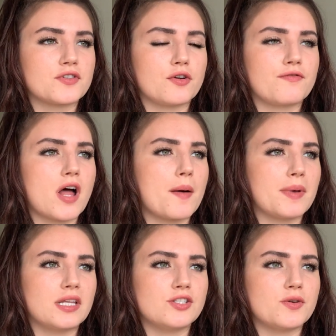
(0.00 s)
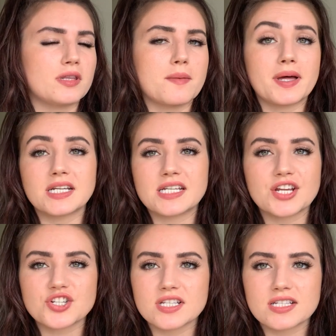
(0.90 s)
who have not been doing the
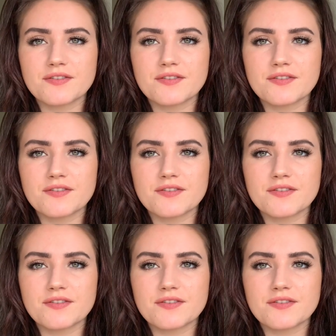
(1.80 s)
meditations,